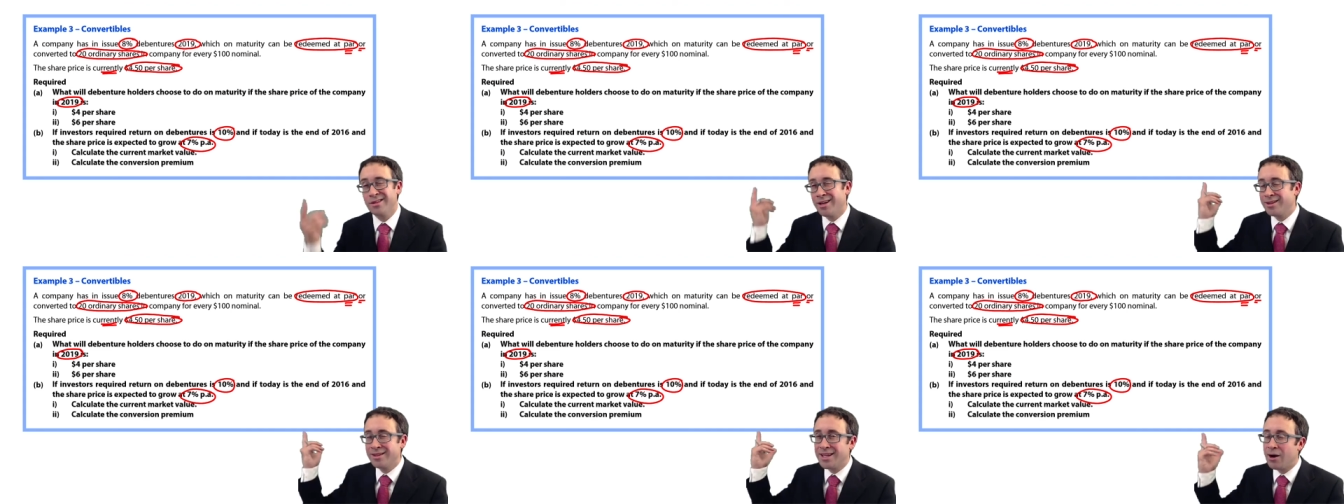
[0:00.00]

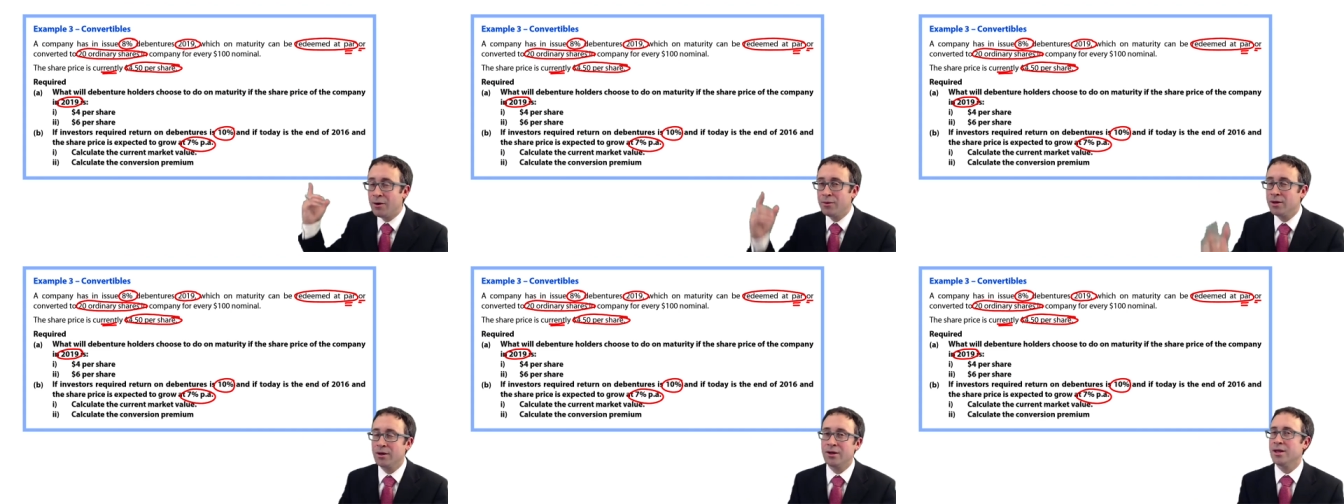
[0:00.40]
I
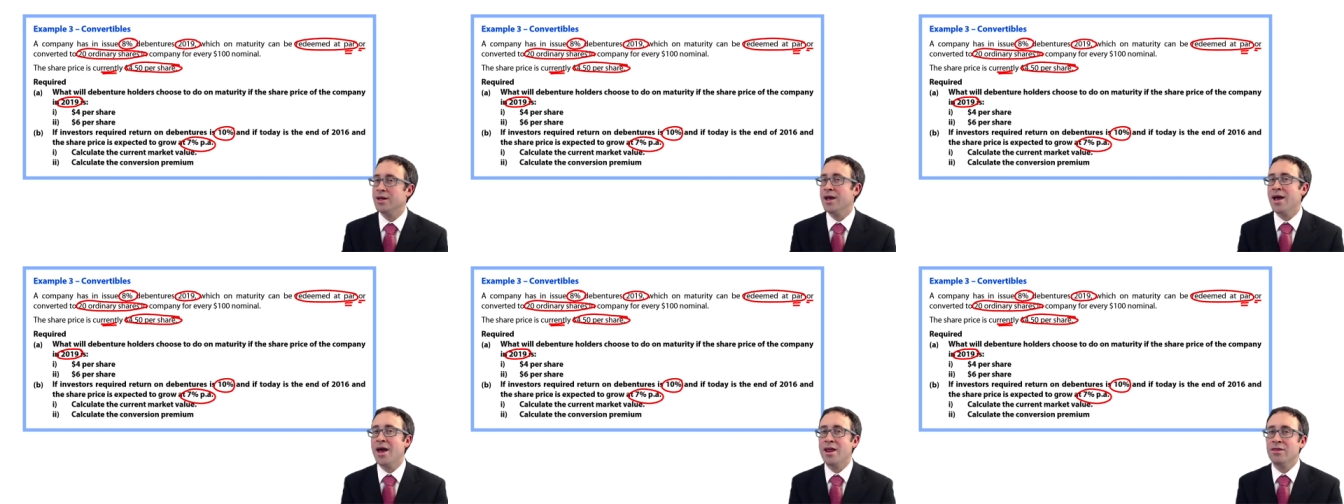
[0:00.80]
doubt you're going to
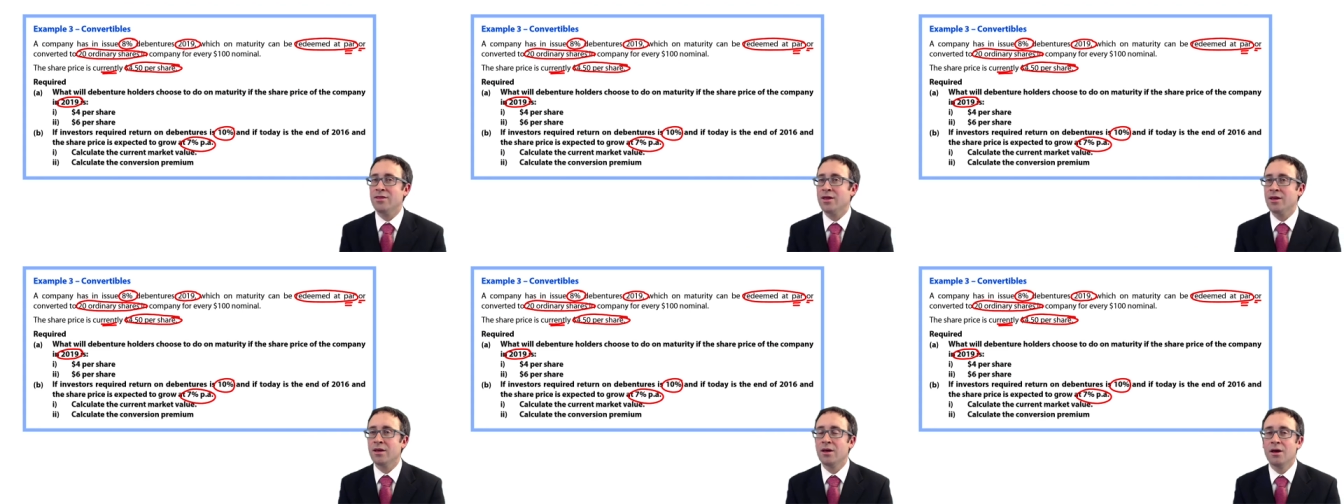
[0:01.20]
get
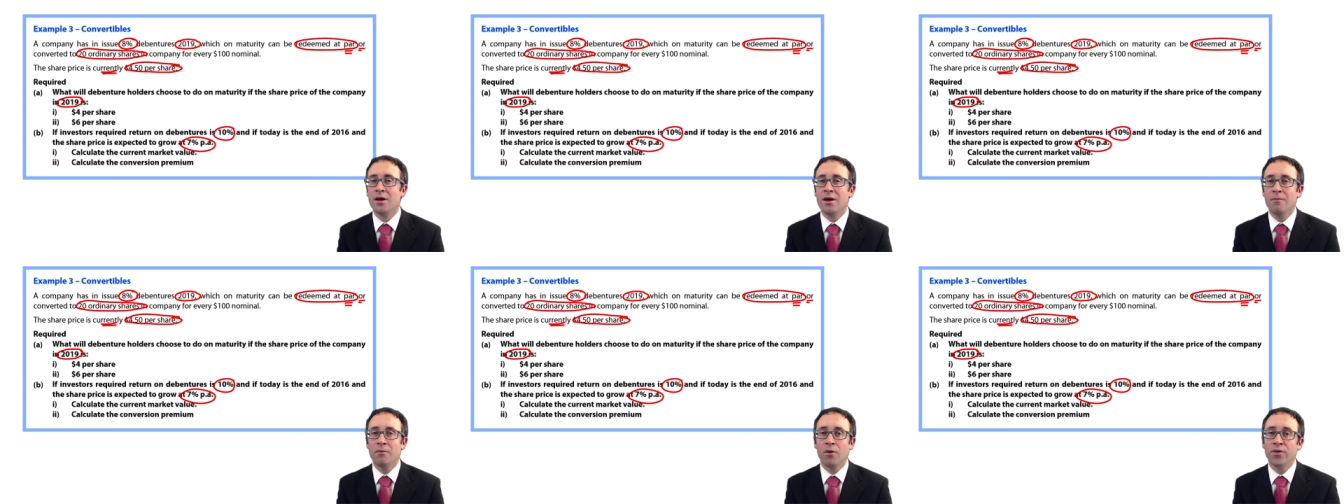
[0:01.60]
anything
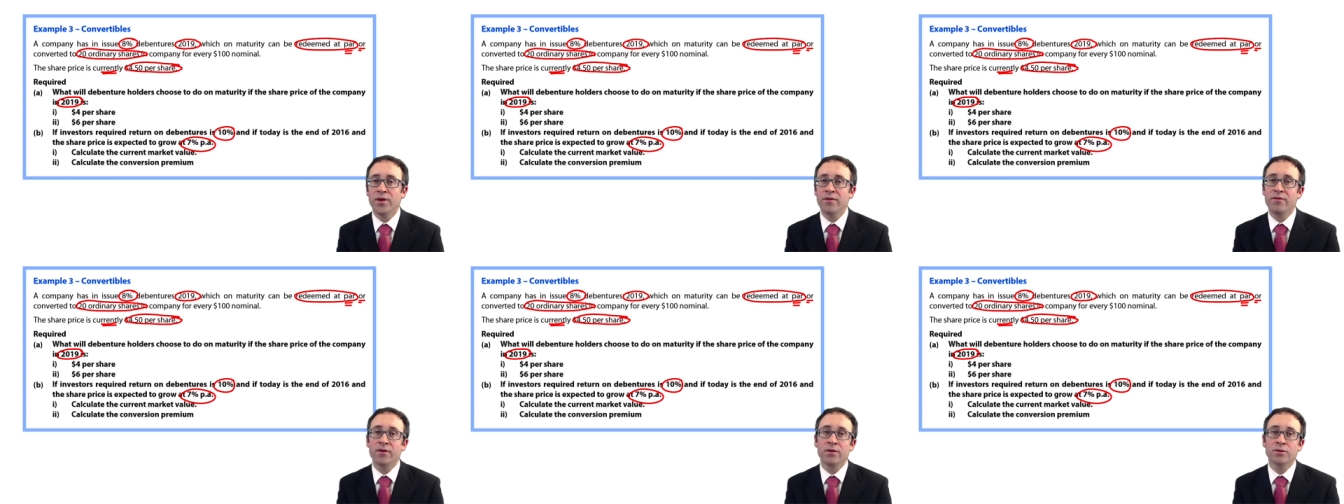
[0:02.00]
more
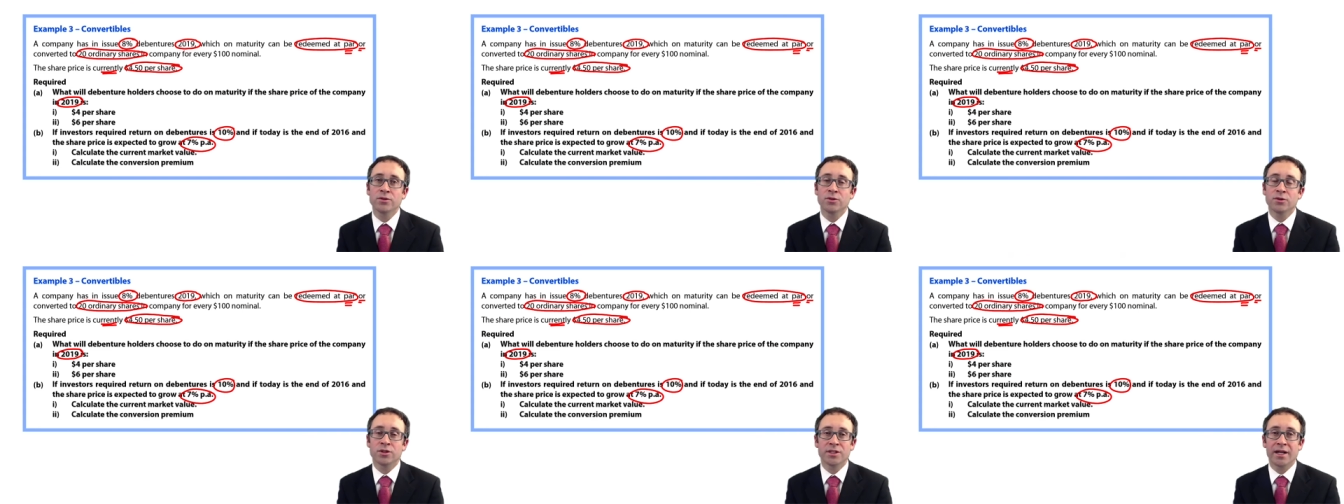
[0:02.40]
difficult
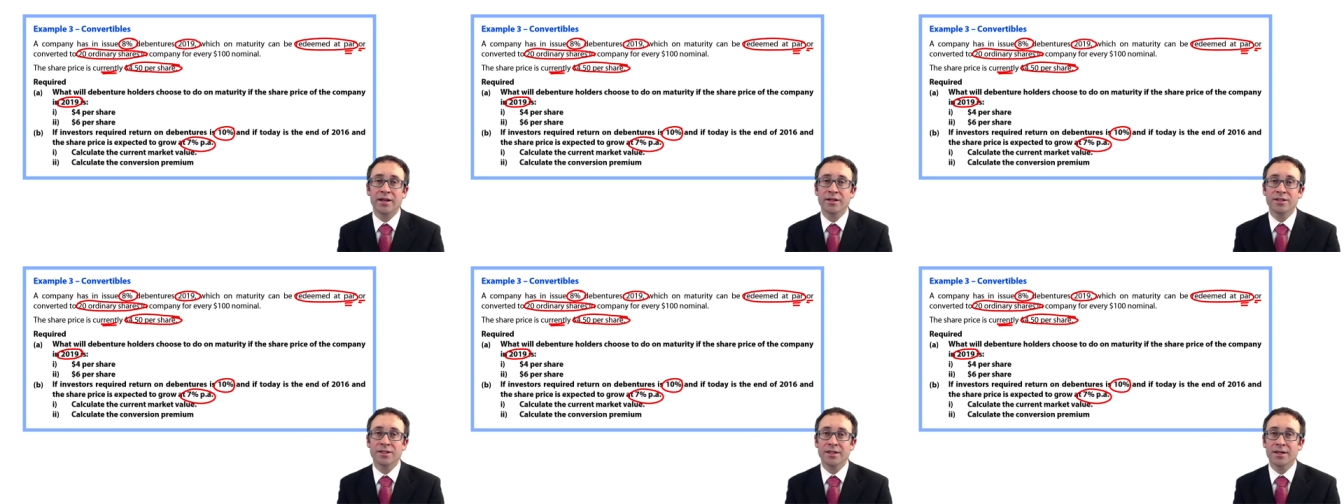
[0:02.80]
or
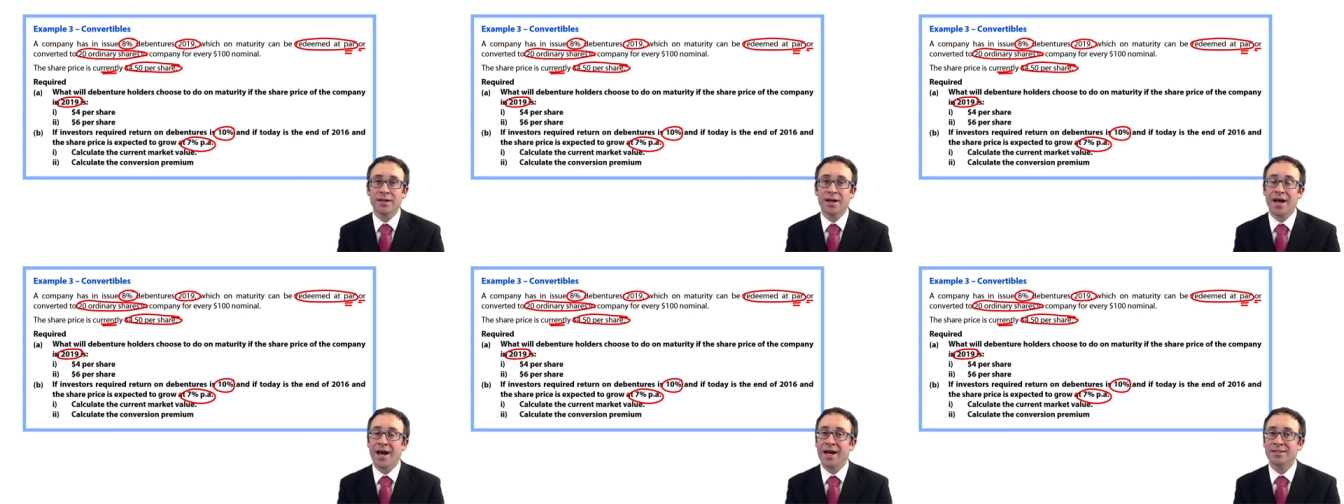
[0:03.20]
challenging
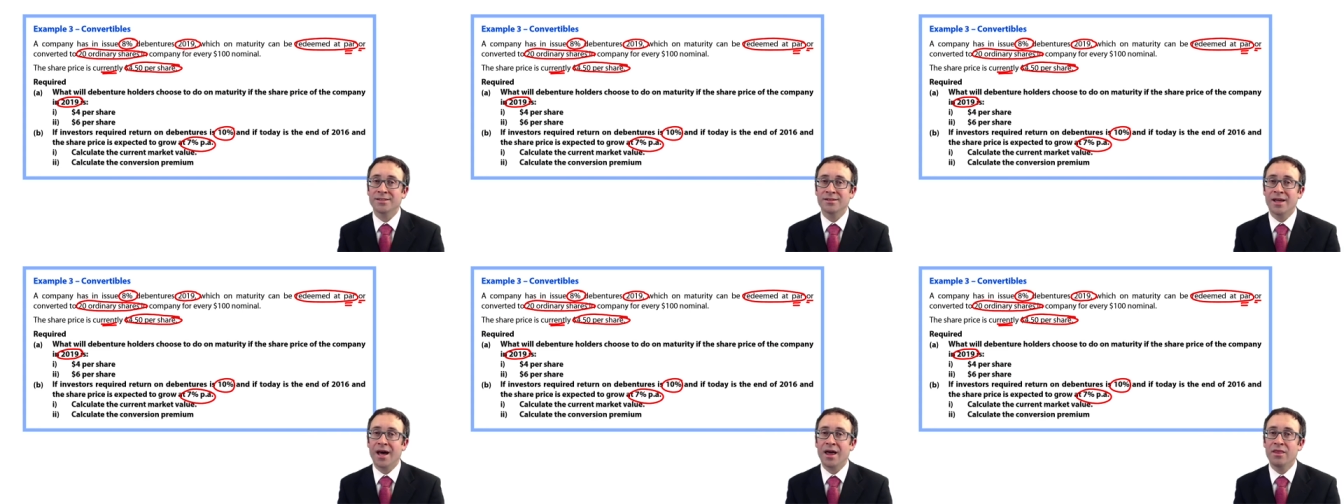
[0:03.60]
as
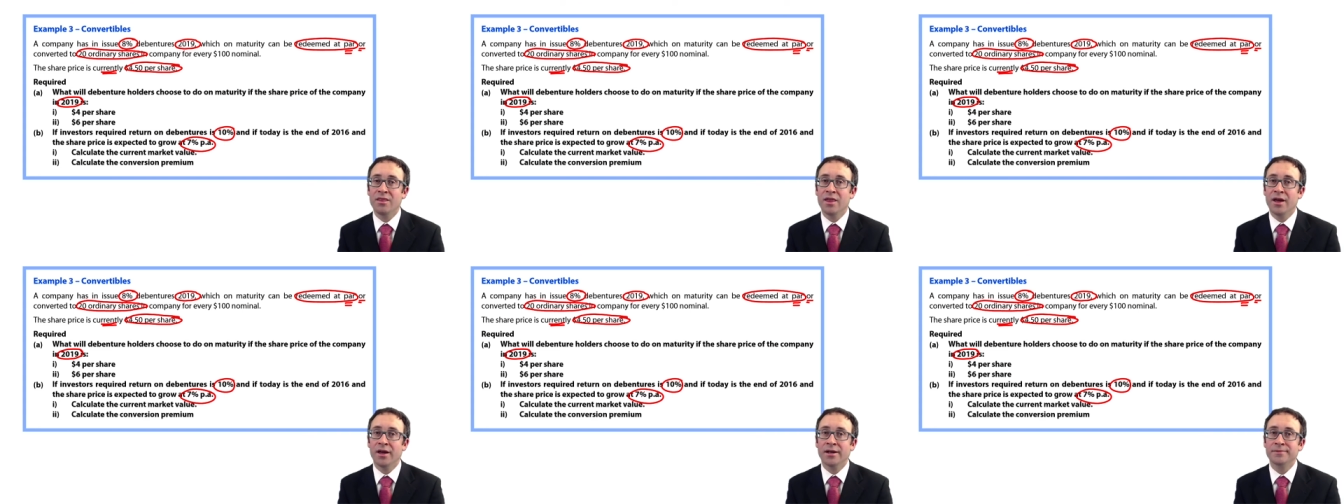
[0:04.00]
that
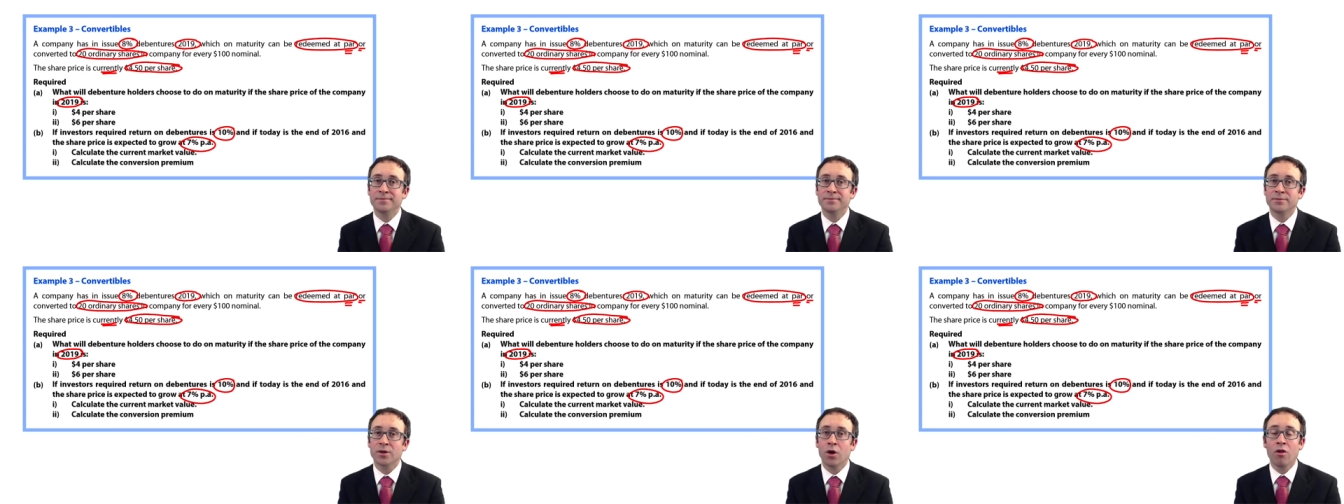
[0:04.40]
there
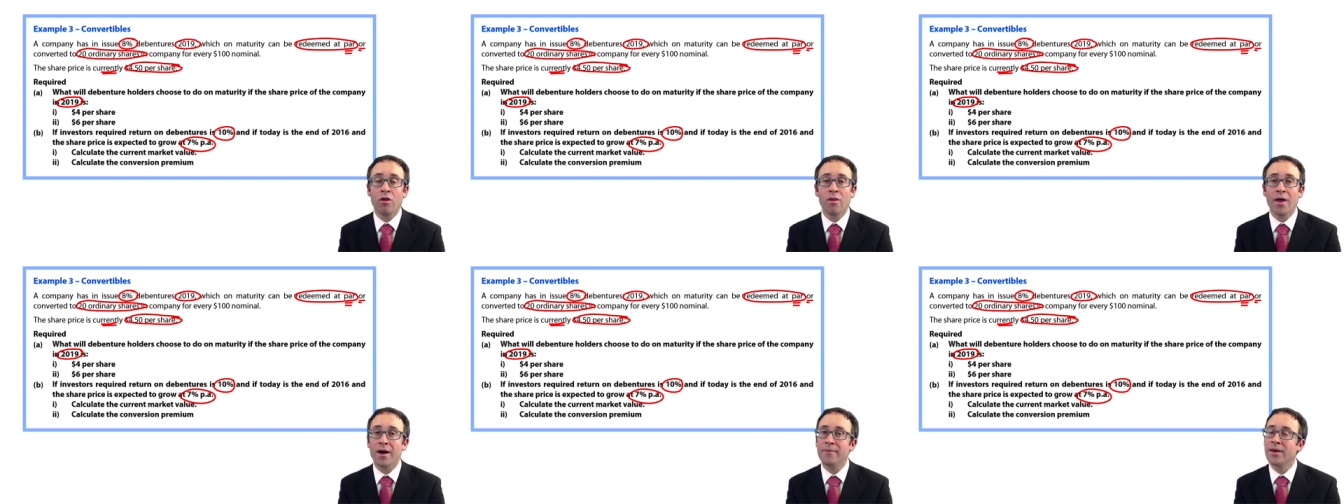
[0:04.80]
other
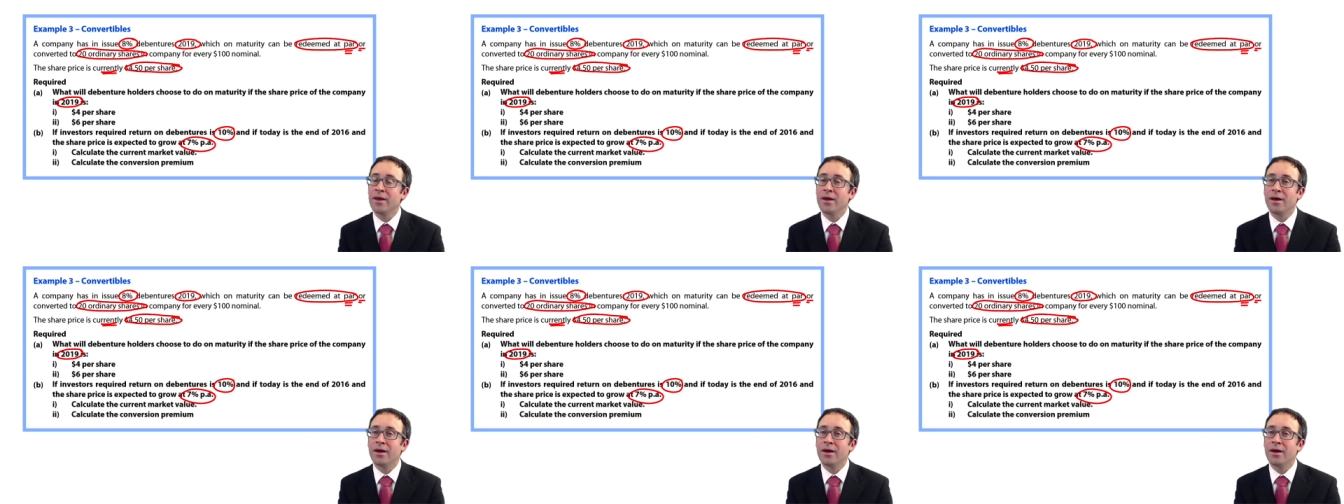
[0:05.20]
than that